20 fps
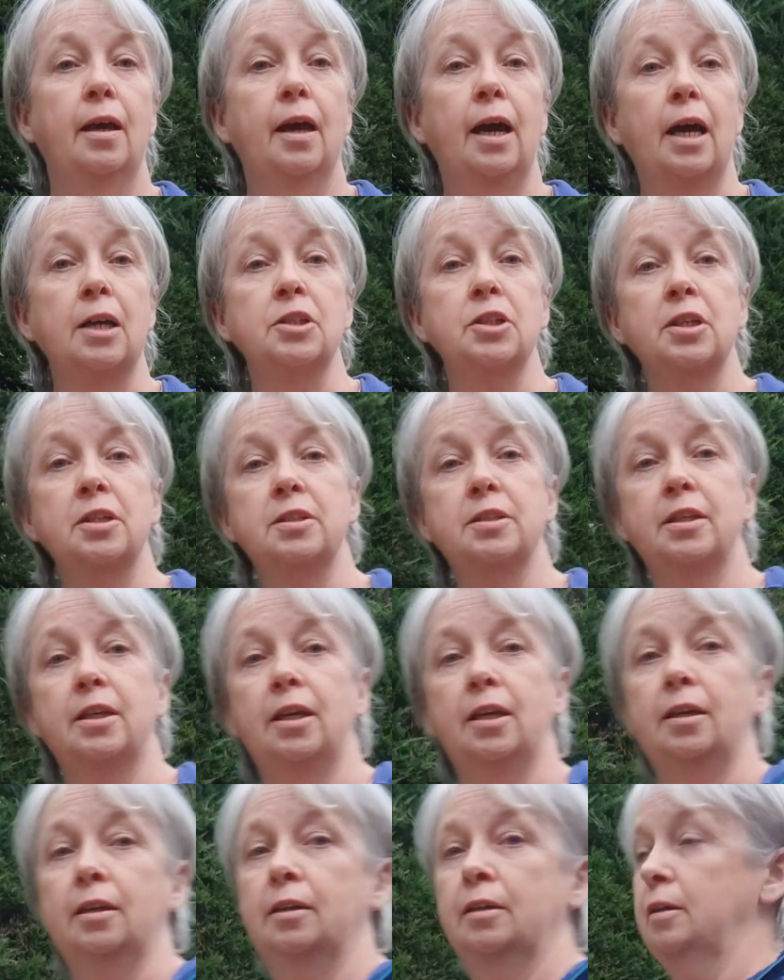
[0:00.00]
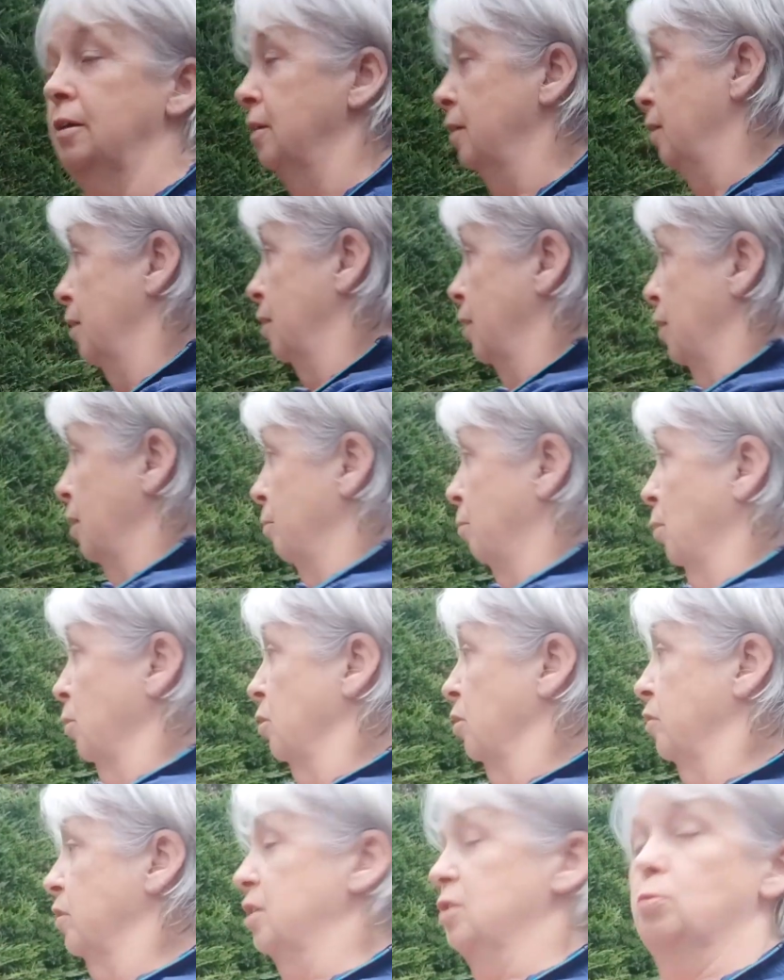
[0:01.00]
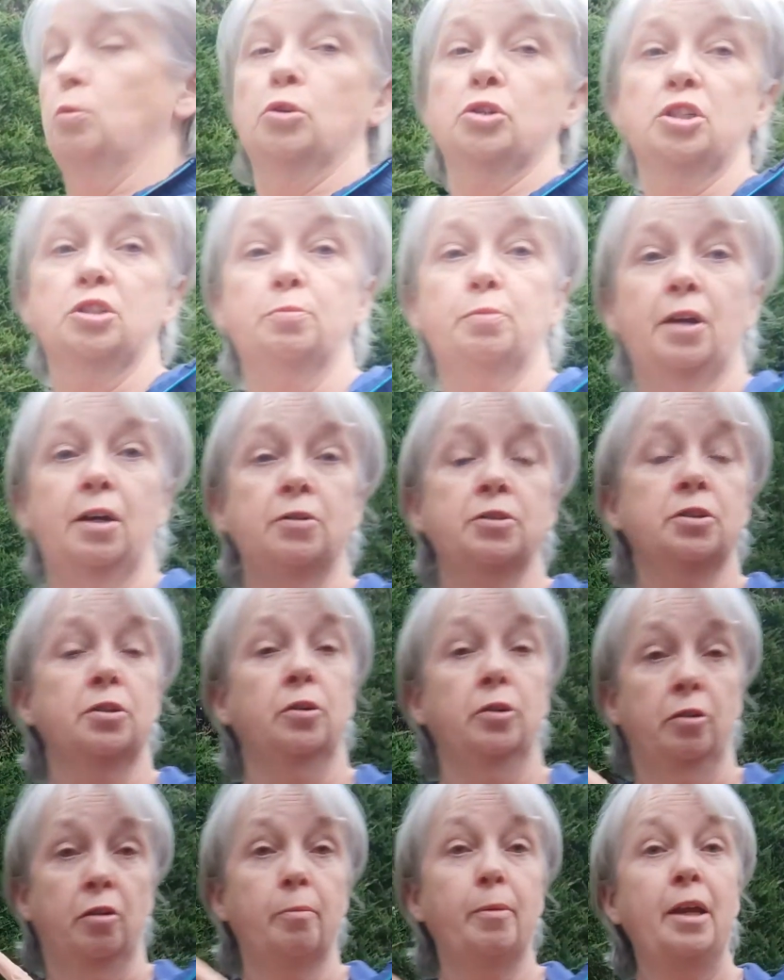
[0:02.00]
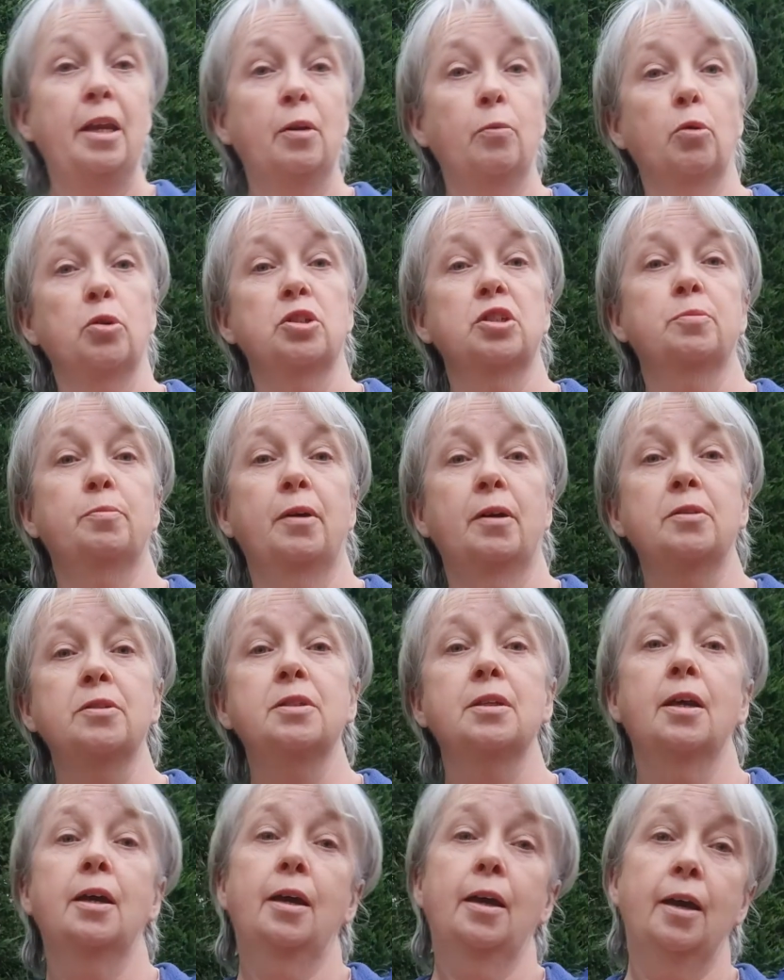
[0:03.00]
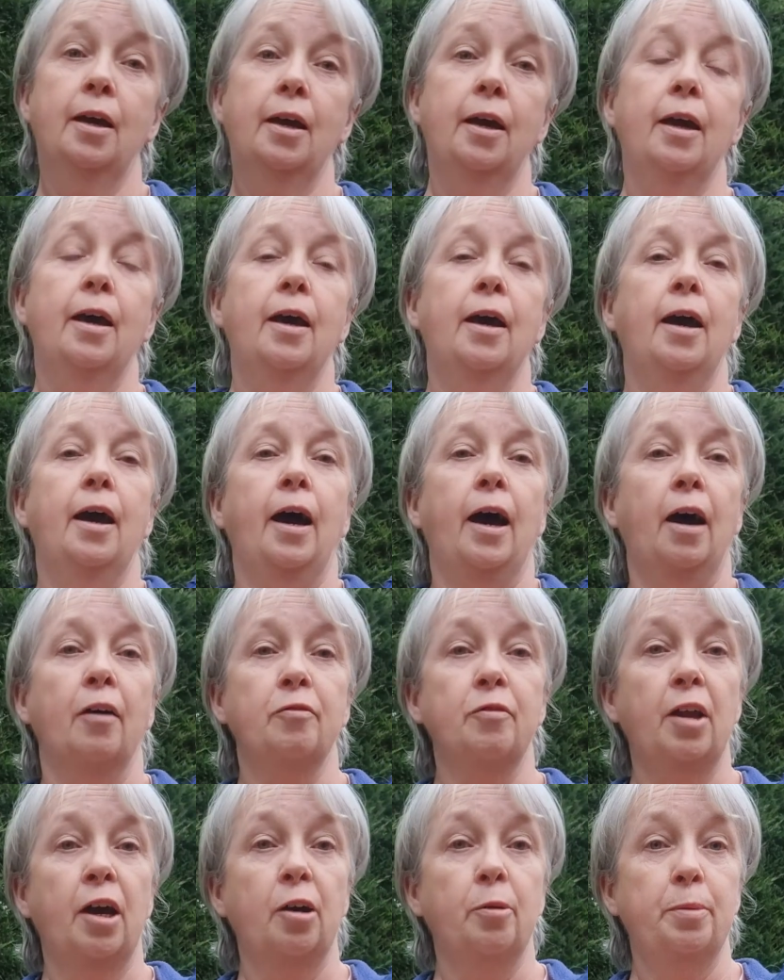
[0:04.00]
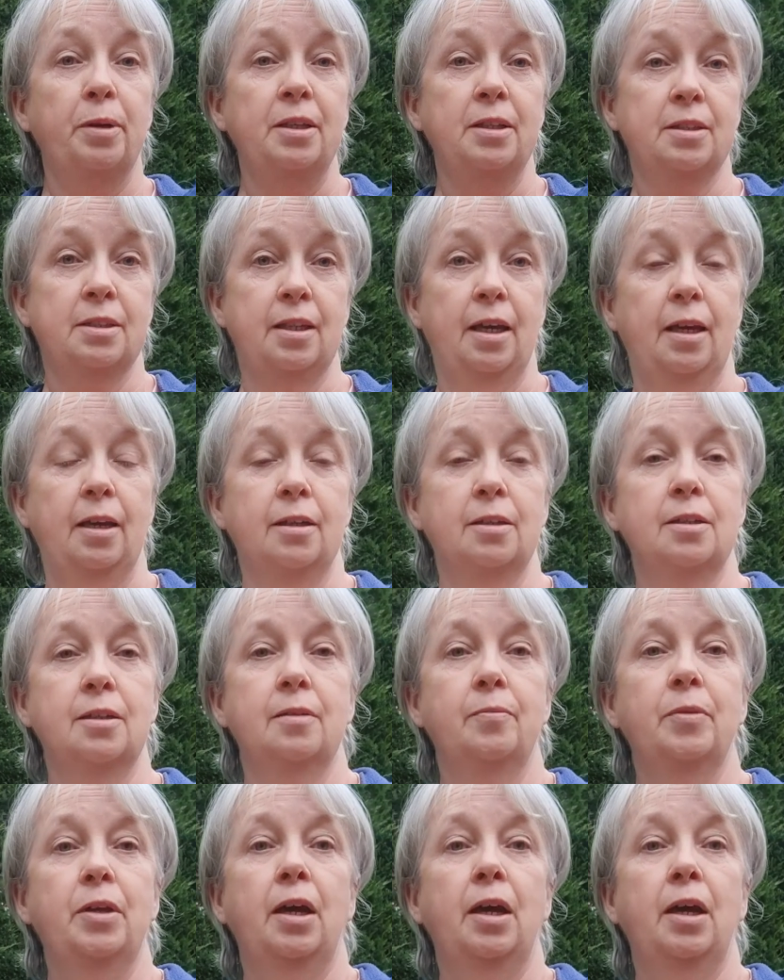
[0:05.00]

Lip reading: As you can see, both of these water sprouts, or the remaining water sprouts, have now been staked.